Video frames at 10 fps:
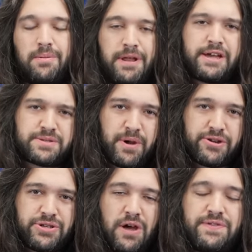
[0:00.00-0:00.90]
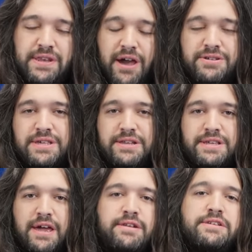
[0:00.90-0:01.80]
Up next, Microsoft announced that it's
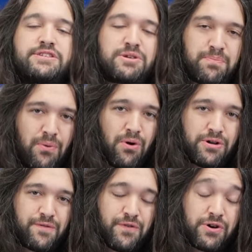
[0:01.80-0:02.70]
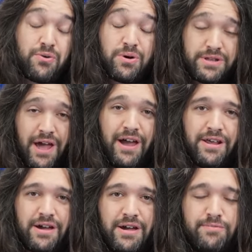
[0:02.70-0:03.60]
ending support for
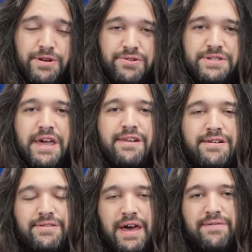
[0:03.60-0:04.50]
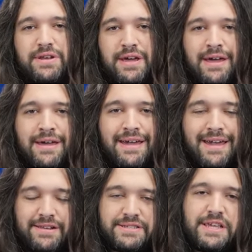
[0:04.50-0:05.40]
Cortana on Windows ten and eleven,
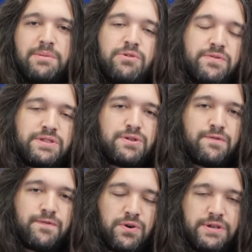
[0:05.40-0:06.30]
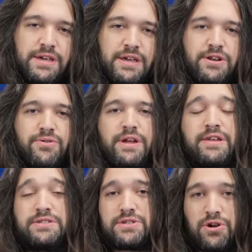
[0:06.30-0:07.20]
and instead moving to fully integrate
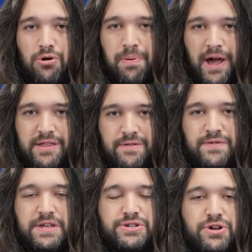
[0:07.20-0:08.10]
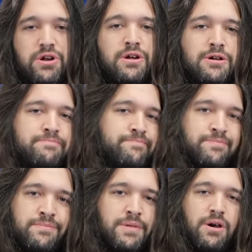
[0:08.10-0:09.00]
its Copilot feature,
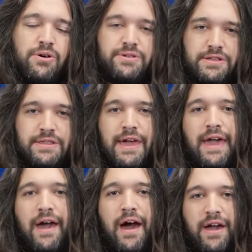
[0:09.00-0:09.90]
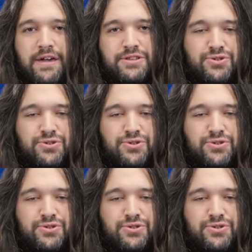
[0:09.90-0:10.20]
all the A I